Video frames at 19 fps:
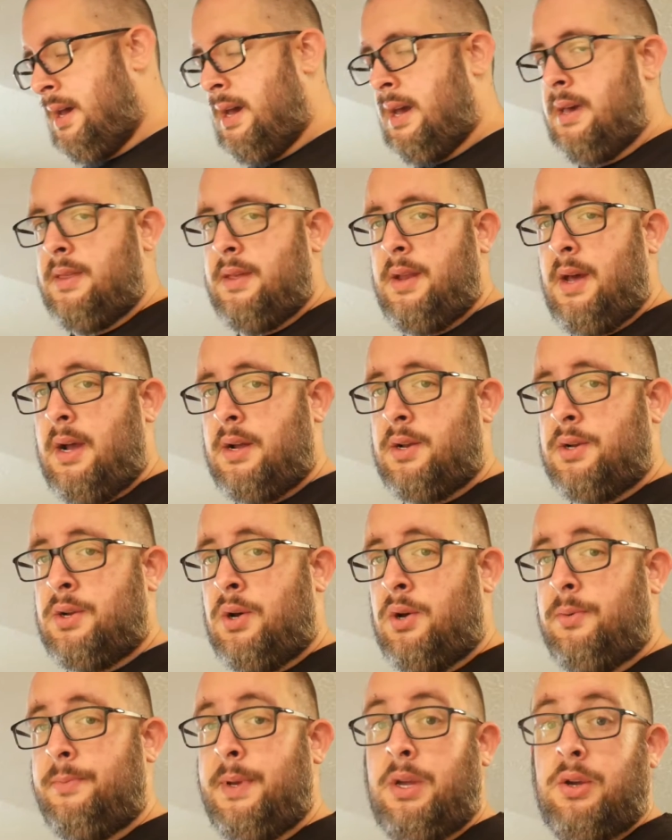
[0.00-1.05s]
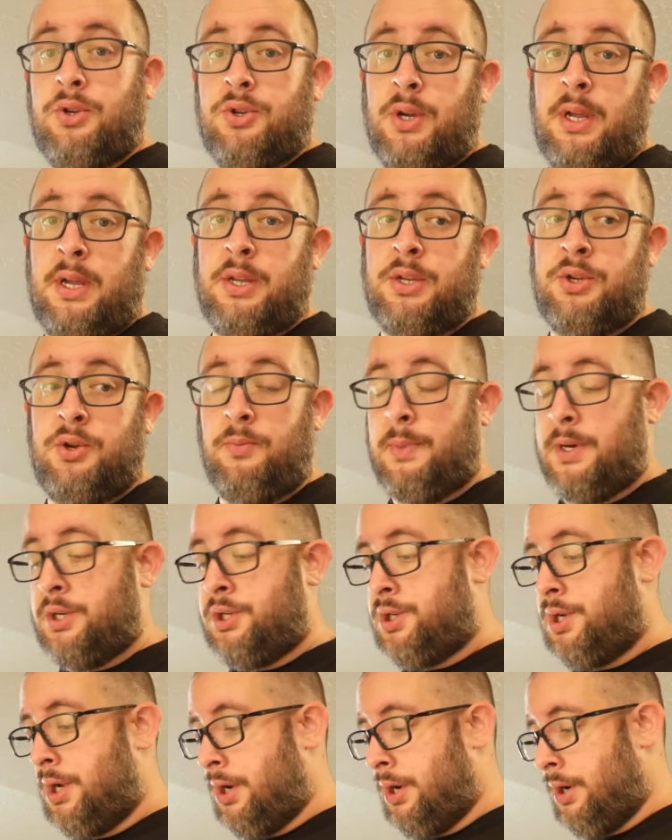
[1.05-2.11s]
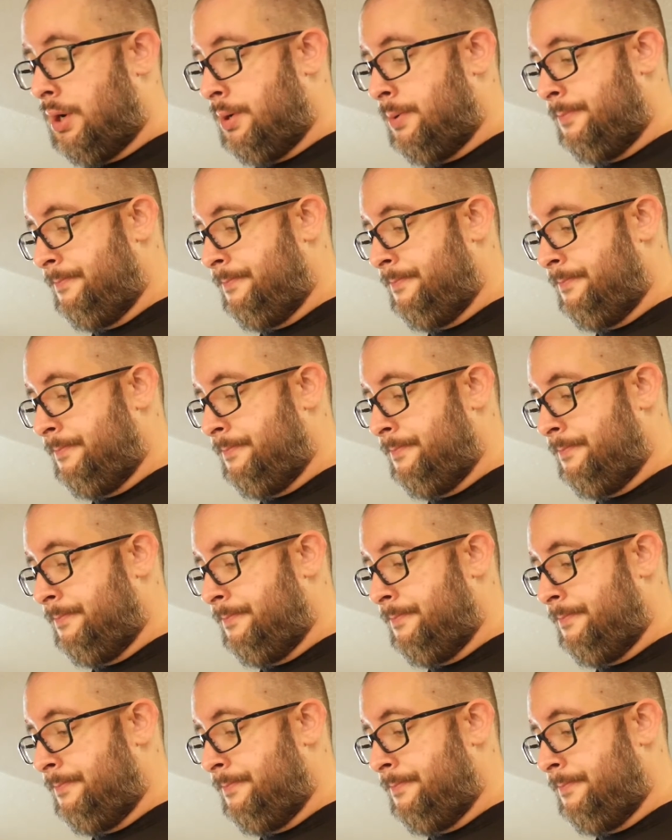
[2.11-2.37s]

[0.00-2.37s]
And the doctor told me you're drinking too much sugar.